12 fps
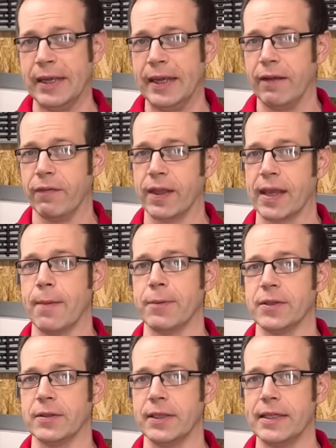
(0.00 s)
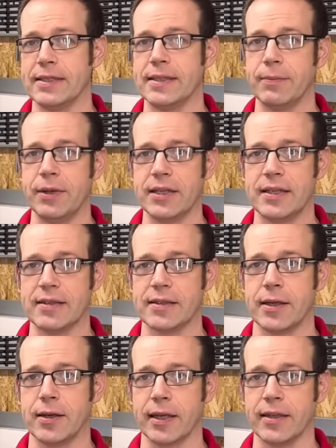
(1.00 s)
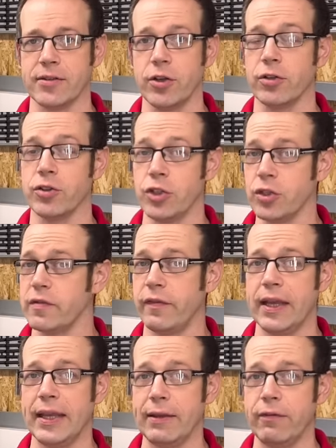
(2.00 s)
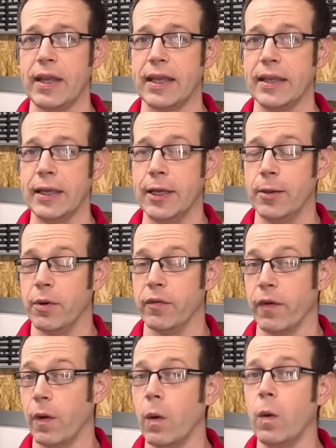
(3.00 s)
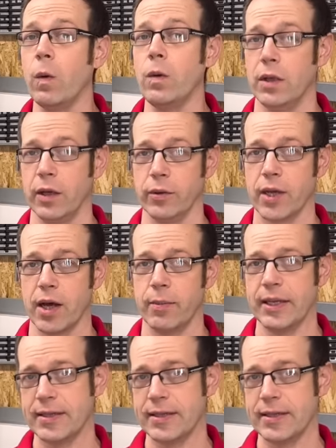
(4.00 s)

if the capital is to meet its targets, not just for EV, but for all low carbon